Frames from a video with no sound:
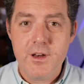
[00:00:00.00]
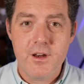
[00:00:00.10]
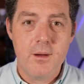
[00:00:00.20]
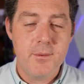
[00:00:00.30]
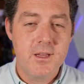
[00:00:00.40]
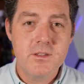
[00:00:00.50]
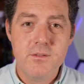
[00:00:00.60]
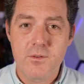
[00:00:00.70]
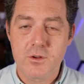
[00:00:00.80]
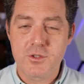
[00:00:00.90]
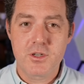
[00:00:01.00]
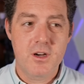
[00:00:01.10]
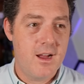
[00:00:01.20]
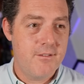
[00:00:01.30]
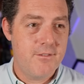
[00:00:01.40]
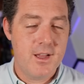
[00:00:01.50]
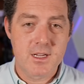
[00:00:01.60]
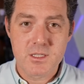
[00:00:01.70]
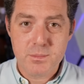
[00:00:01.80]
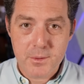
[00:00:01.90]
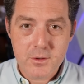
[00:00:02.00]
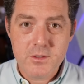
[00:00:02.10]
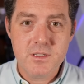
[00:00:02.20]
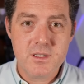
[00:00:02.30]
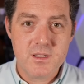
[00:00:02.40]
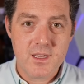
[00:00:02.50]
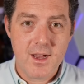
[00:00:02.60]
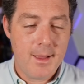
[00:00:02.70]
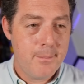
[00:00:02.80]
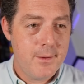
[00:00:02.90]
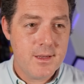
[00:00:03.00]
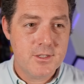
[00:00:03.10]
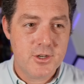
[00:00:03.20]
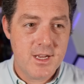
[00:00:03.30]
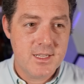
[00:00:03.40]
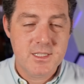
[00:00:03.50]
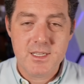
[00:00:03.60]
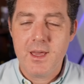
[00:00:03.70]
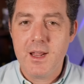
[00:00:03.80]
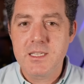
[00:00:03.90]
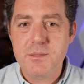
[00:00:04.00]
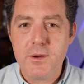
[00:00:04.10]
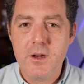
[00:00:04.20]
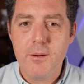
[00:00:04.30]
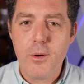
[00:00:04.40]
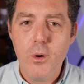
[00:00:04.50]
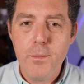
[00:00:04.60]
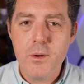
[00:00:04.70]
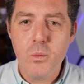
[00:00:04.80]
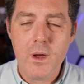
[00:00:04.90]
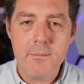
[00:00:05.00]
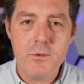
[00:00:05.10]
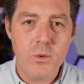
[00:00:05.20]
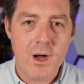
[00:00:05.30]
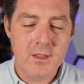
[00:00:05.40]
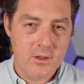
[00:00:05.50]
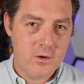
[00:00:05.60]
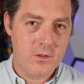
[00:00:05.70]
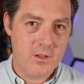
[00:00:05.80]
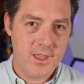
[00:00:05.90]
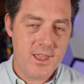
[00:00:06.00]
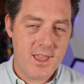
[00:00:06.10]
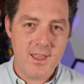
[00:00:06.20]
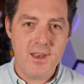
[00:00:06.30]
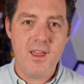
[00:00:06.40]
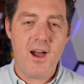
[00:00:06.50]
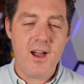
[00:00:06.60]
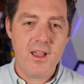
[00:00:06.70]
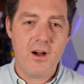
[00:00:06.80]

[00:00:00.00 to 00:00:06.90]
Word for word: it up into Vultr. I've exposed the IP address and I spun up Open Web UI locally globally. And I